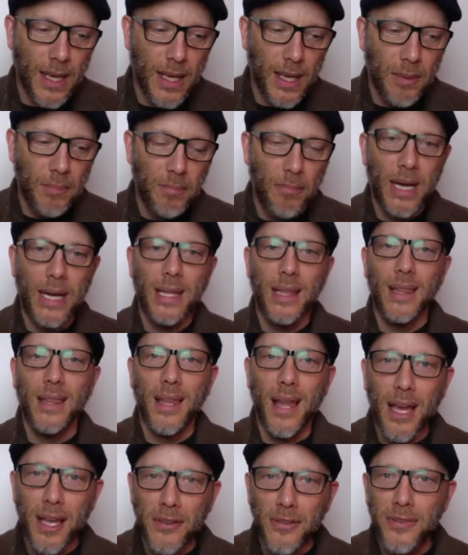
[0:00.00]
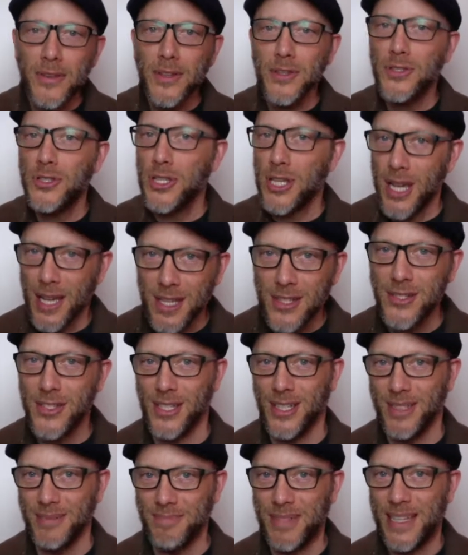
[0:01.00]
my life is
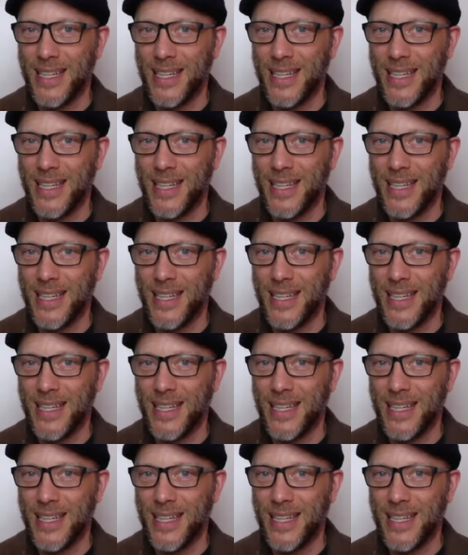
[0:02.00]
changing.